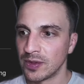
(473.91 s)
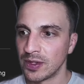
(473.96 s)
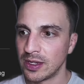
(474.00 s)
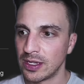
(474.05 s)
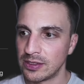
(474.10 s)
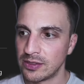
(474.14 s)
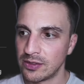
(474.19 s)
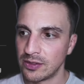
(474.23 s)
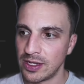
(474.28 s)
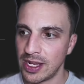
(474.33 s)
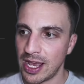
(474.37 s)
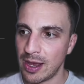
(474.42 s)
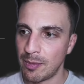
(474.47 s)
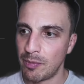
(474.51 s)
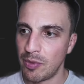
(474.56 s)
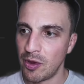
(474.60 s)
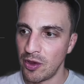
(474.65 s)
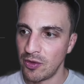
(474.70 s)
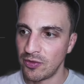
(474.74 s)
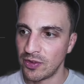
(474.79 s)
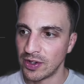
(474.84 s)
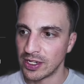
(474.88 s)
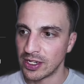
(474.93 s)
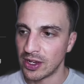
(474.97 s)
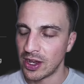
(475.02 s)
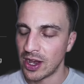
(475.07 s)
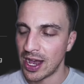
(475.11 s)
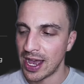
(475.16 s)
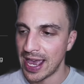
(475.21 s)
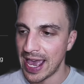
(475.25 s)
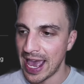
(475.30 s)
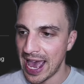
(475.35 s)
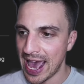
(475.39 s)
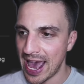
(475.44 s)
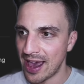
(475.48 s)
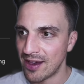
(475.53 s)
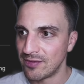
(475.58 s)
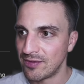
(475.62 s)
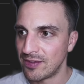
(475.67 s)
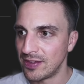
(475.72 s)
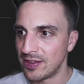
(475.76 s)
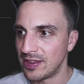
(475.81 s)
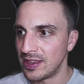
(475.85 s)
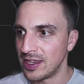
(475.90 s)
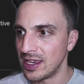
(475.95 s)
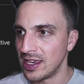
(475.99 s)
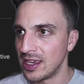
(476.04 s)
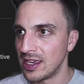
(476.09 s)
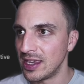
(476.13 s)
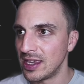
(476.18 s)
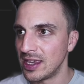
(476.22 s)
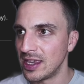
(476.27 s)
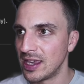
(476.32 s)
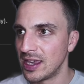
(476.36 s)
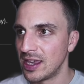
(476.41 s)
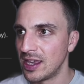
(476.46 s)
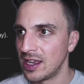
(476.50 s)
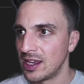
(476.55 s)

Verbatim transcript: So now, perfect. I have the